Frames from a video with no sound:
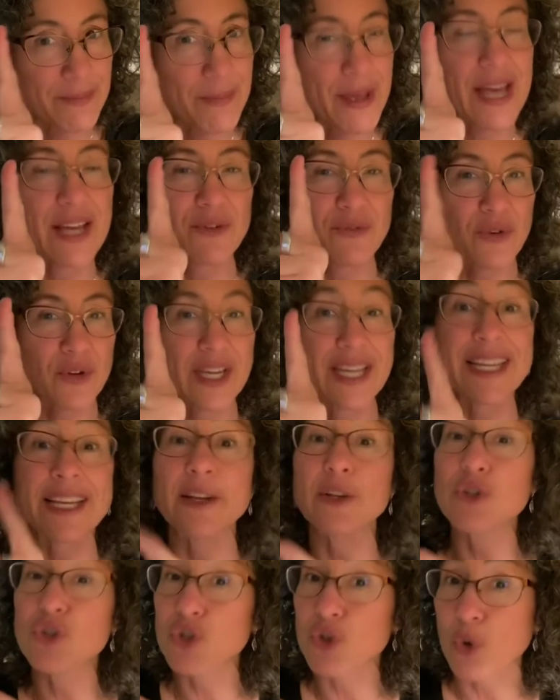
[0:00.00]
bet for getting
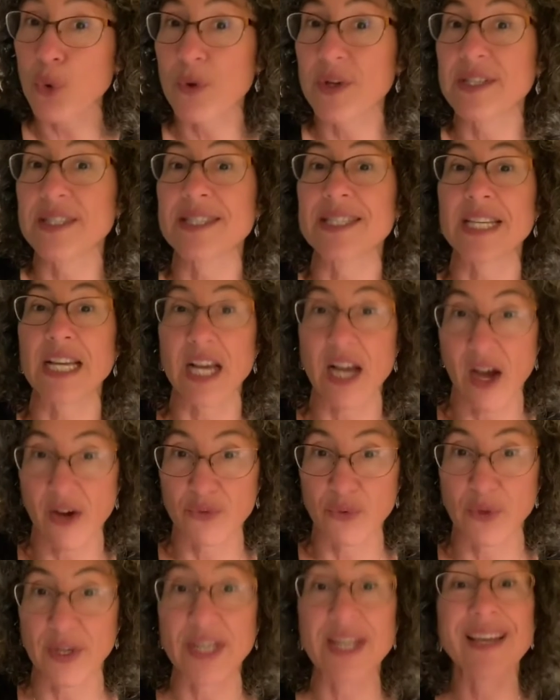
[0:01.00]
insurance to
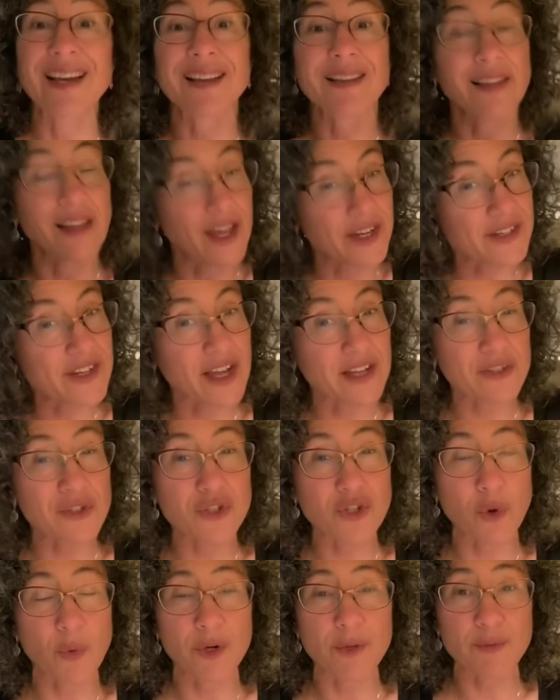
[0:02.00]
cover it. A lot of
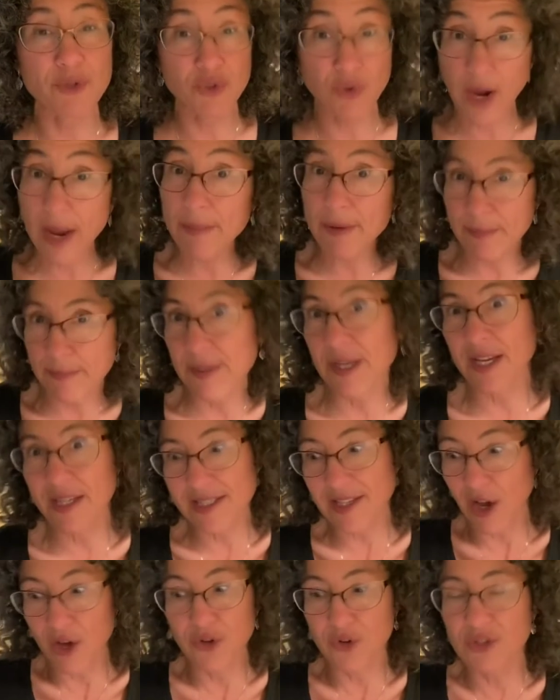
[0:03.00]
doctors don't want to prescribe it
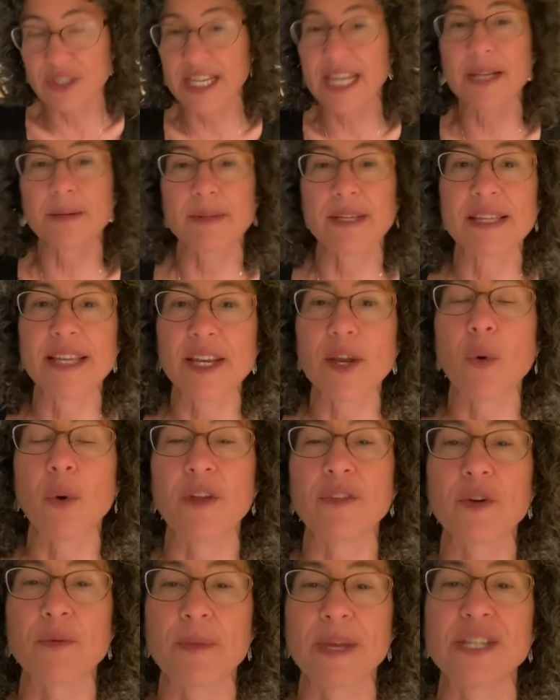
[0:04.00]
because understandably they don't
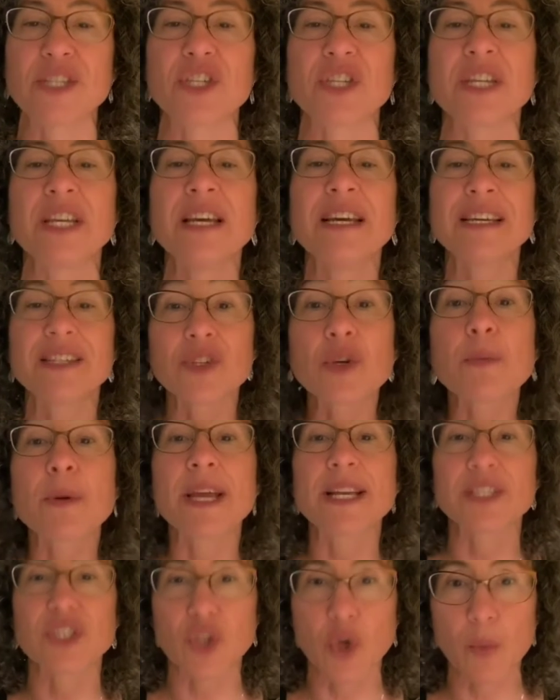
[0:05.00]
want their patient to
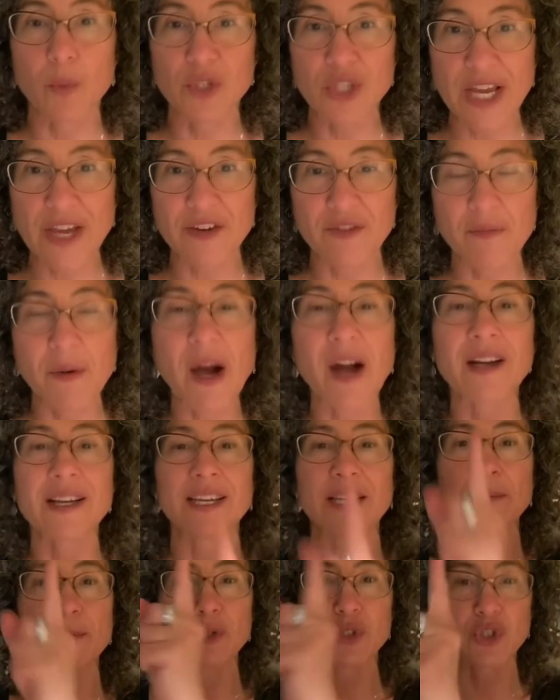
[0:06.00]
pay so much out of
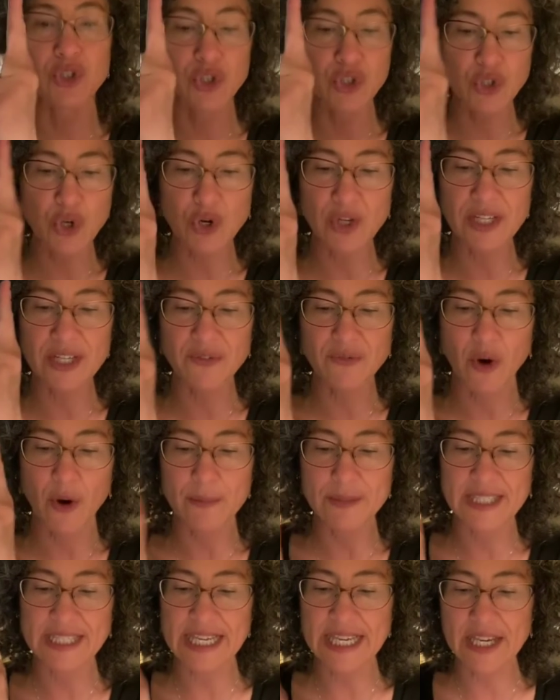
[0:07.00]
pocket. But Sterling
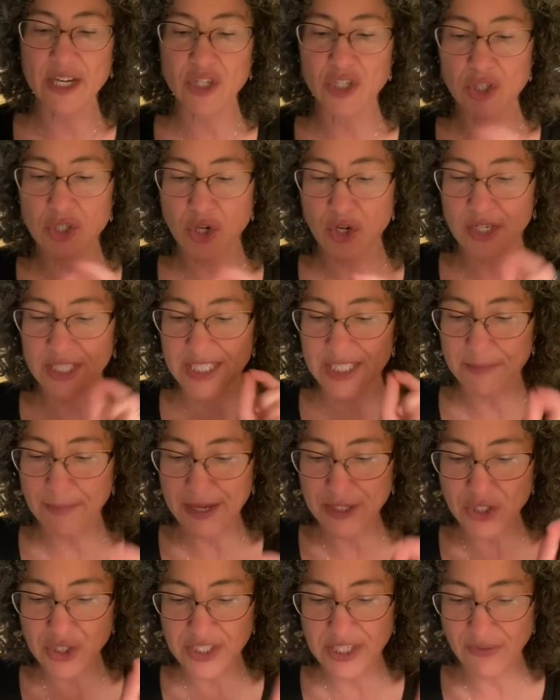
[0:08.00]
Pharmacy here, Sterling
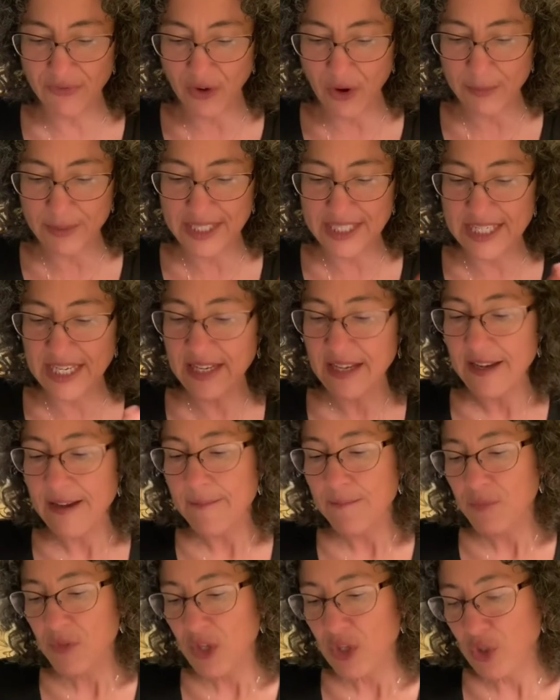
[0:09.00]
Specialty Pharmacy,
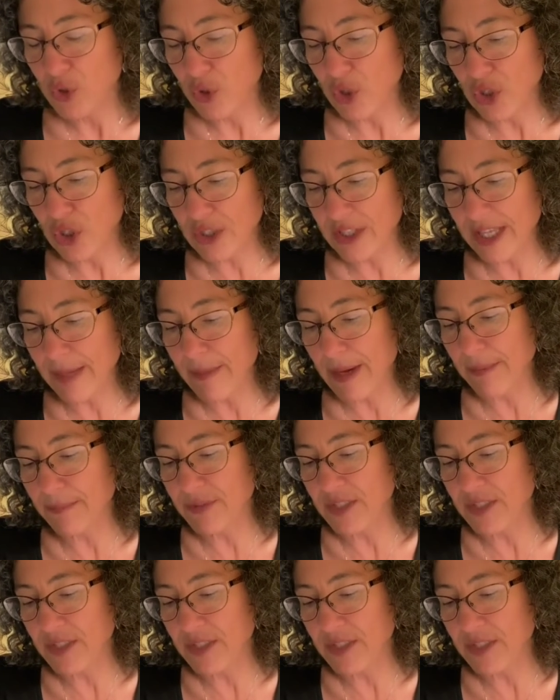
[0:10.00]
you can look them up,